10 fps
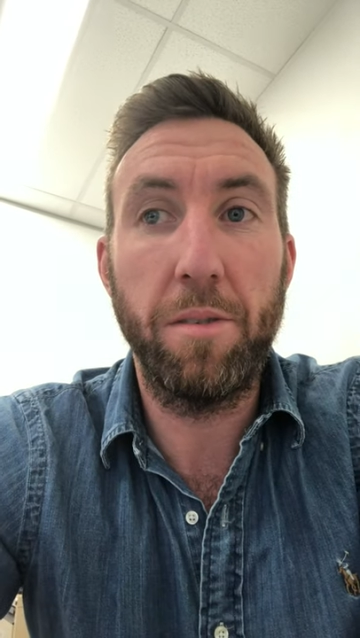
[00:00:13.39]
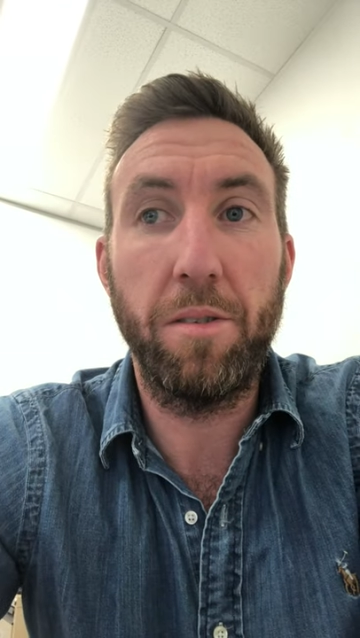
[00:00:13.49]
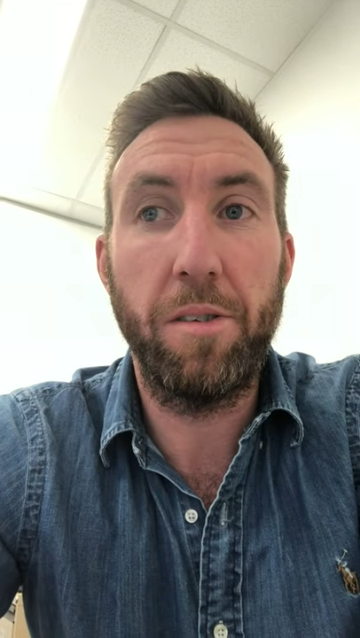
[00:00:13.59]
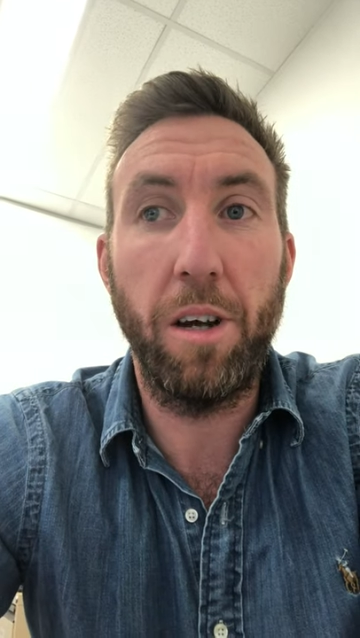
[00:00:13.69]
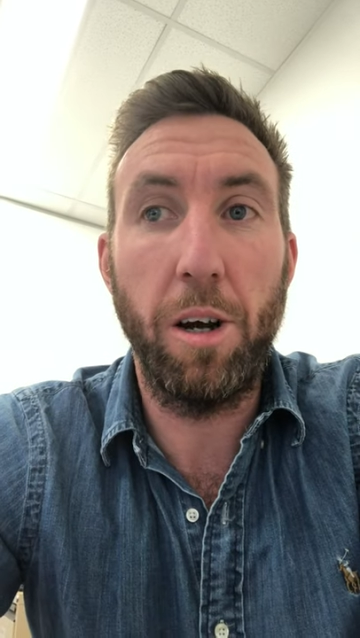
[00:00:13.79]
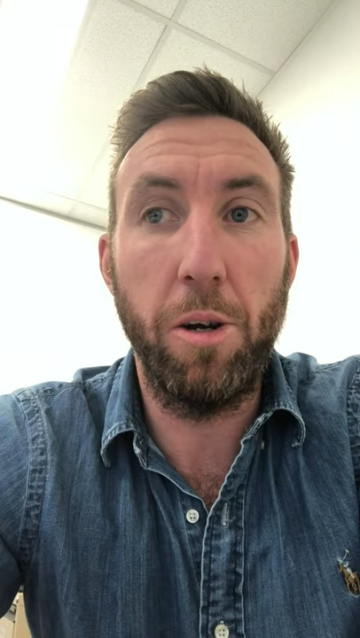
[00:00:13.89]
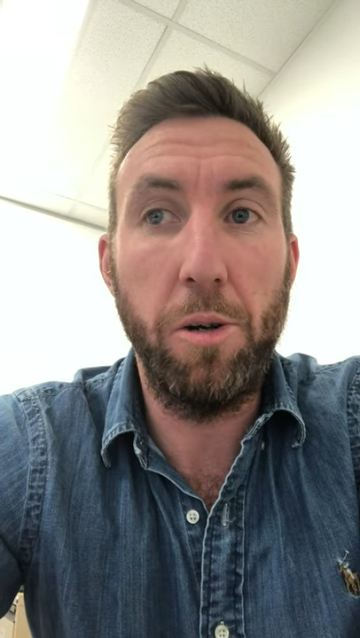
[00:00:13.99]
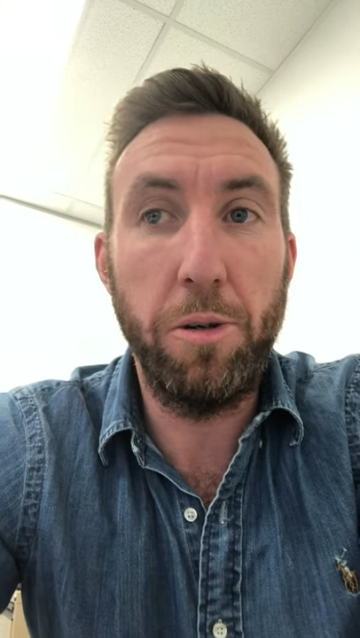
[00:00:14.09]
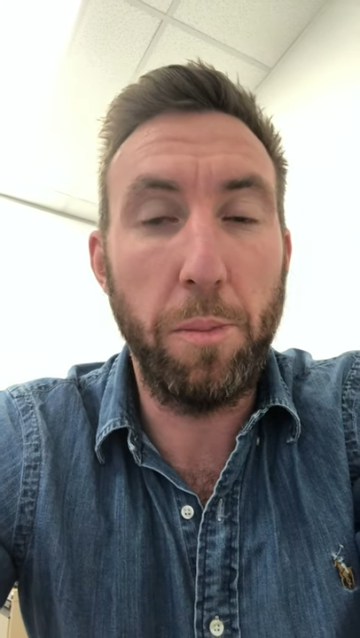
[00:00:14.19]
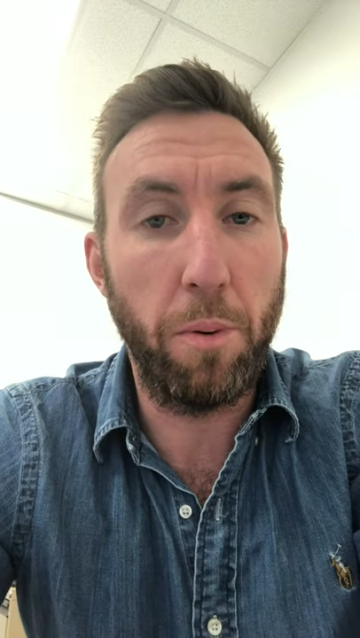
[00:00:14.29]

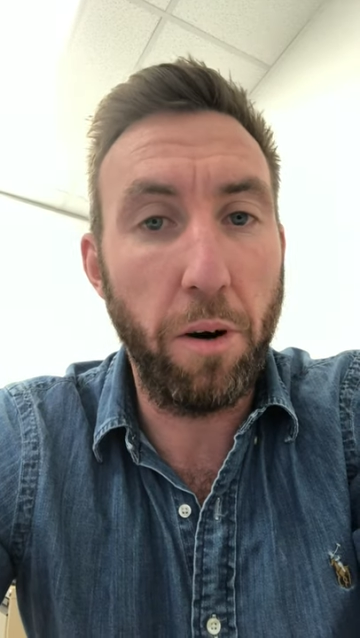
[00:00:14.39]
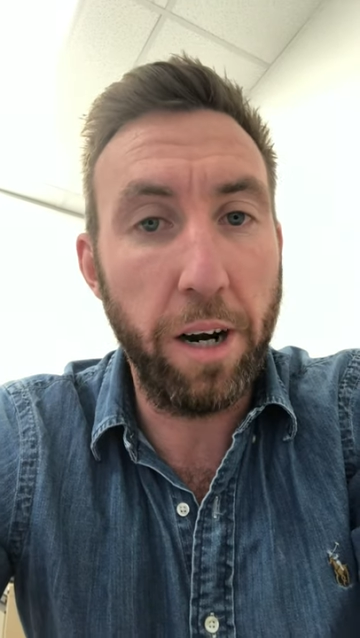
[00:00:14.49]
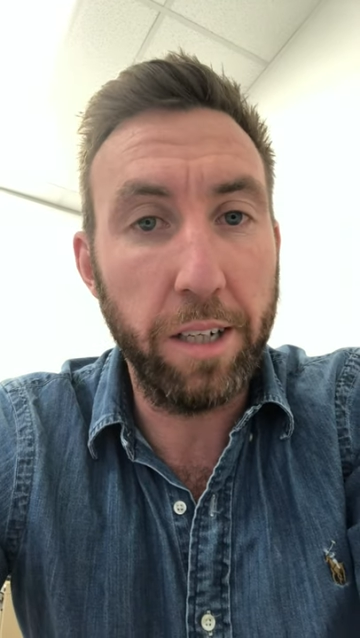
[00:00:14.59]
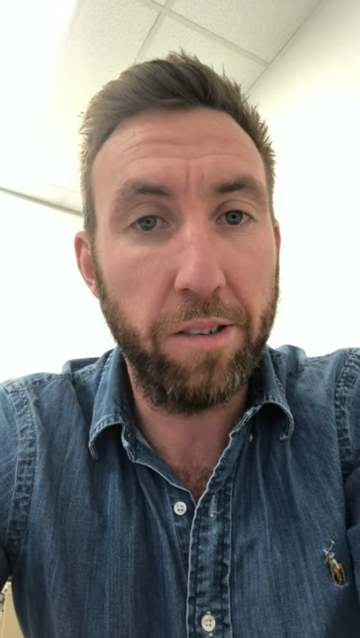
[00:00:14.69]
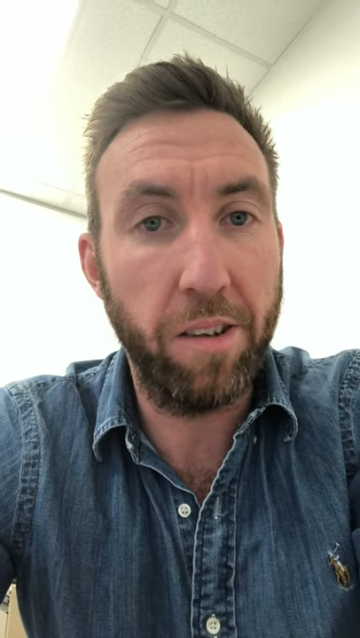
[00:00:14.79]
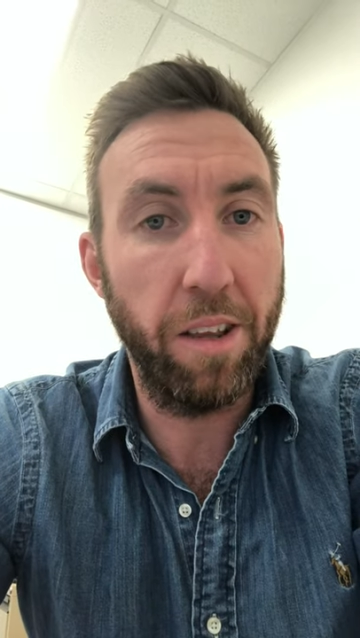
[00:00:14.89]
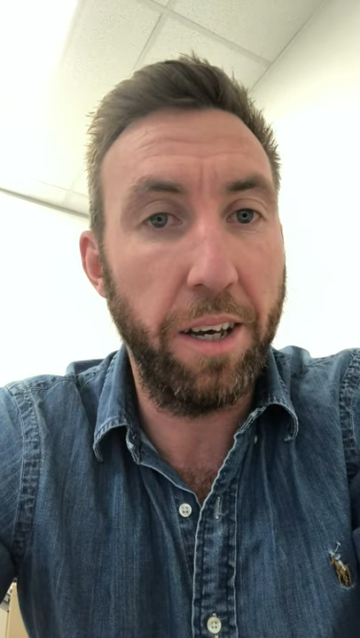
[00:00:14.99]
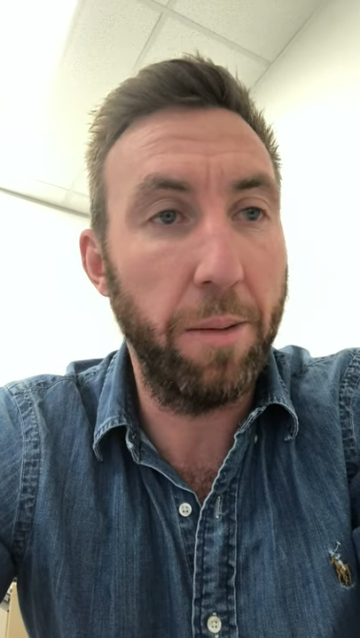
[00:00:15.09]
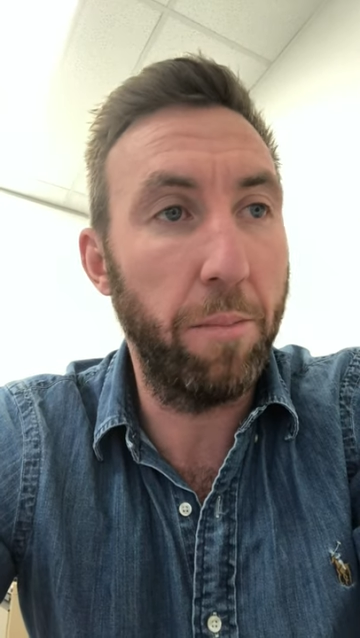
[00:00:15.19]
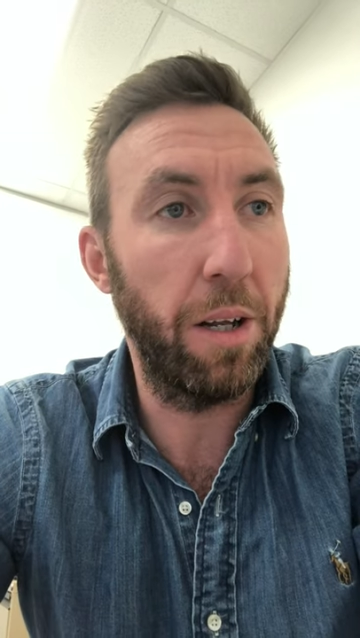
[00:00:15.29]
so depressed
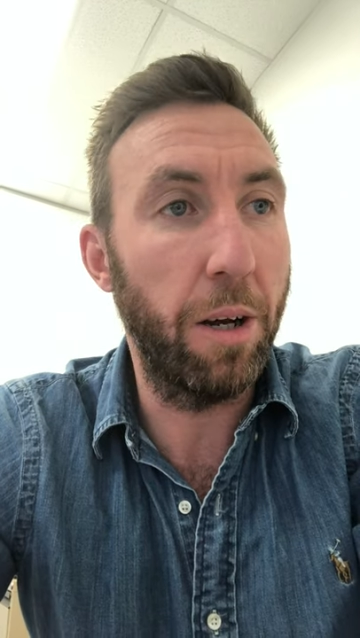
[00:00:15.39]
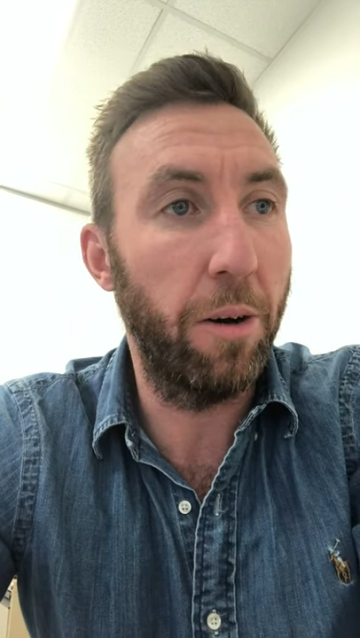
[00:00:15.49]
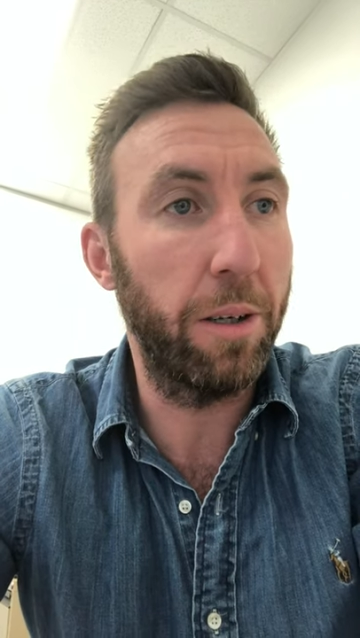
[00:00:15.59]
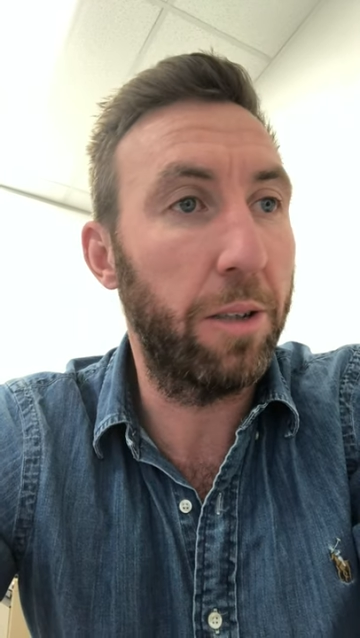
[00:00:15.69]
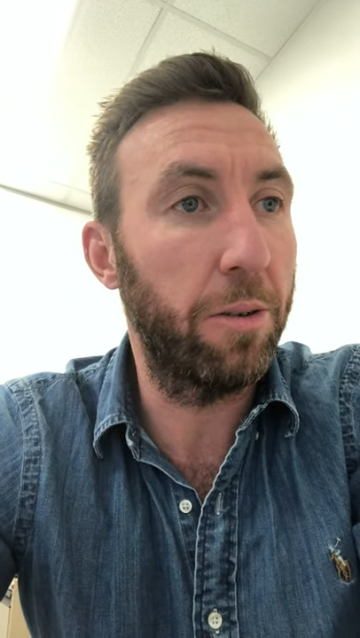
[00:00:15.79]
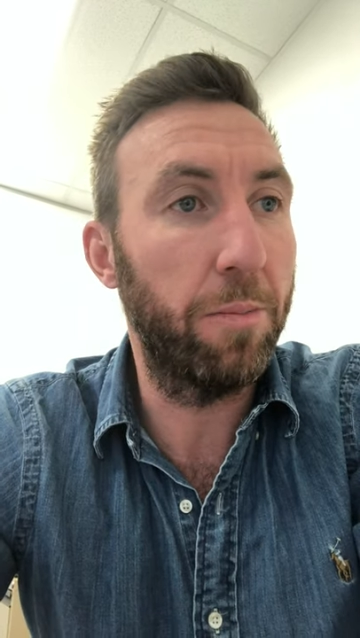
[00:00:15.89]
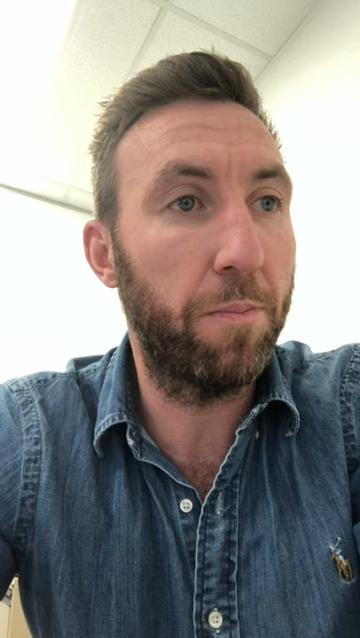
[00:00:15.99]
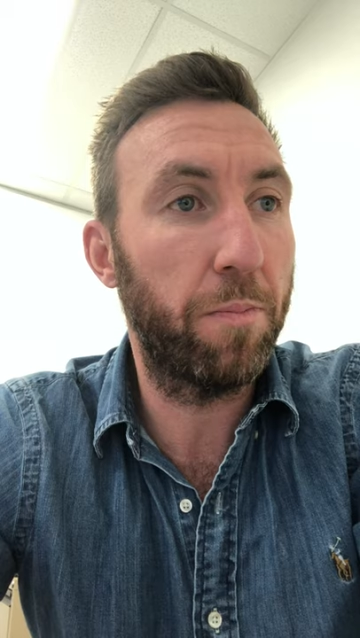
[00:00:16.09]
that you know I could